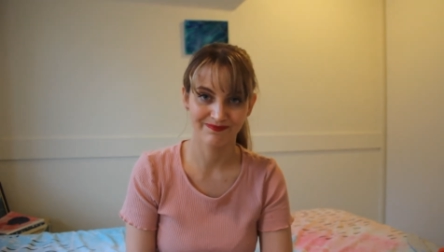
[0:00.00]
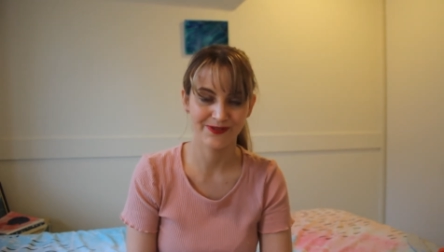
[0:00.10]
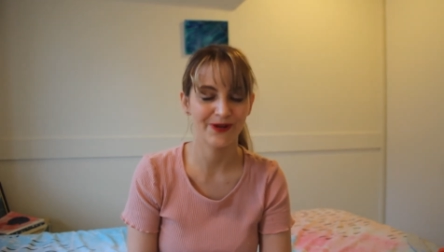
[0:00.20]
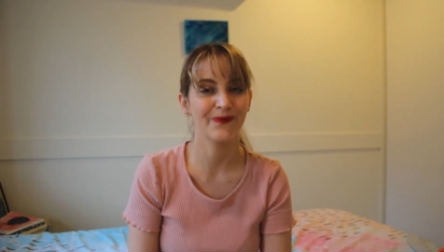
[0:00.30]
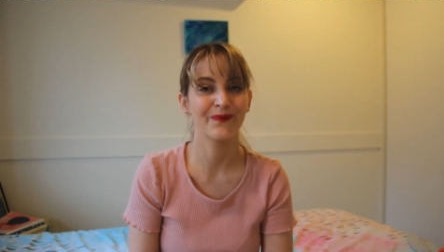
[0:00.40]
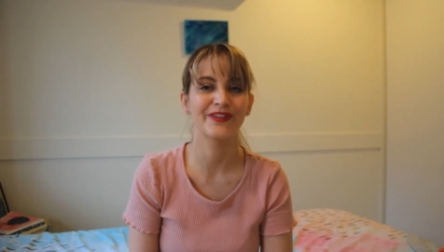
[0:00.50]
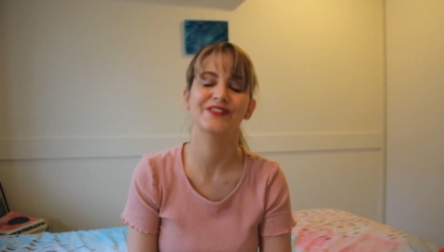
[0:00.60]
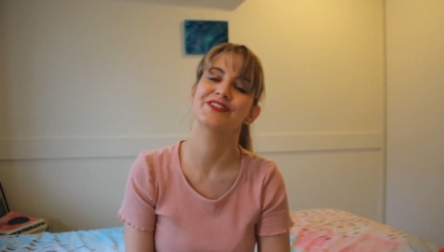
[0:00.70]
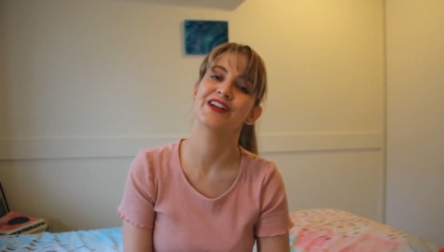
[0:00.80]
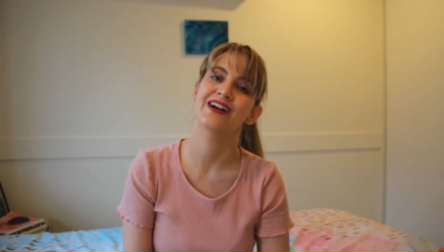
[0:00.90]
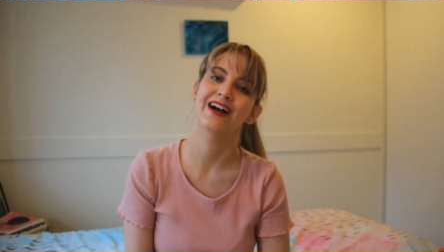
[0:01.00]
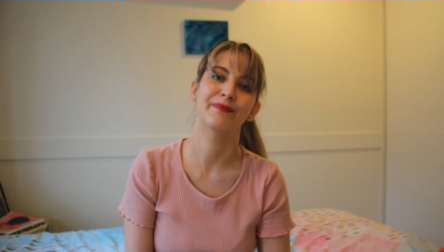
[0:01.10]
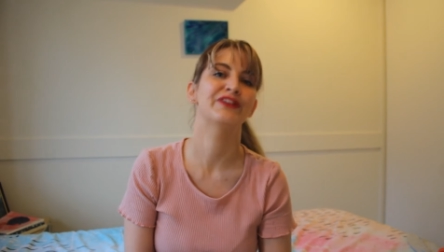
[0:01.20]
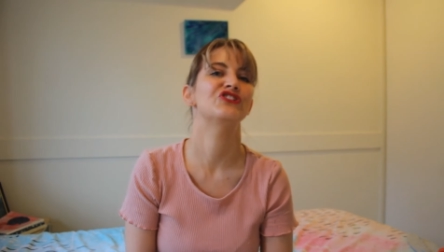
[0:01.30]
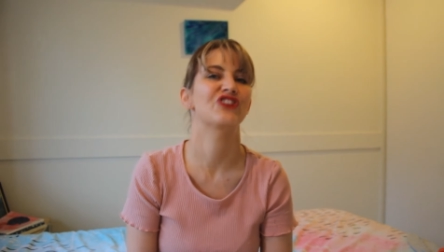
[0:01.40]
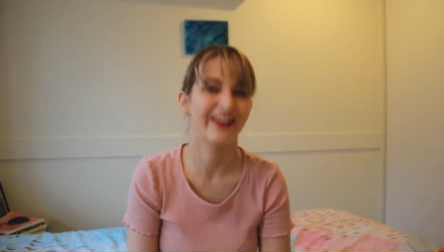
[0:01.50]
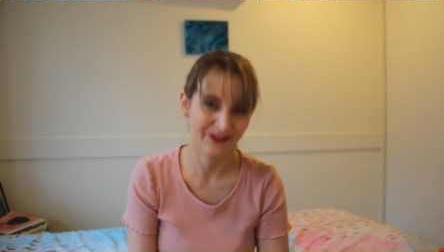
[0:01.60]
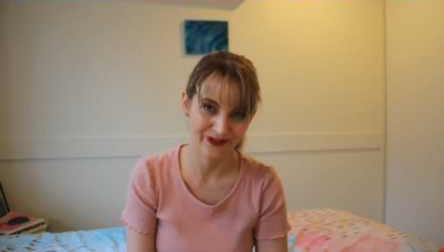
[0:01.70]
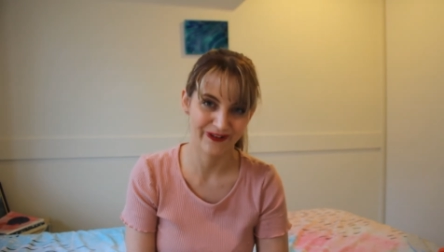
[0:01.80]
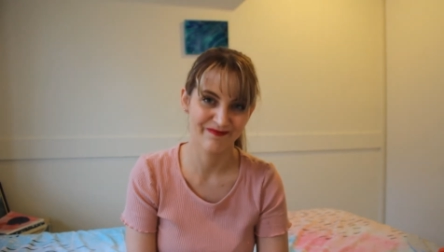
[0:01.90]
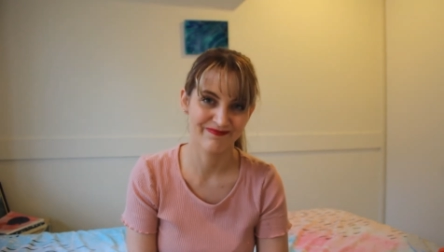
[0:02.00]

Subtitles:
So this year I'm a JHO.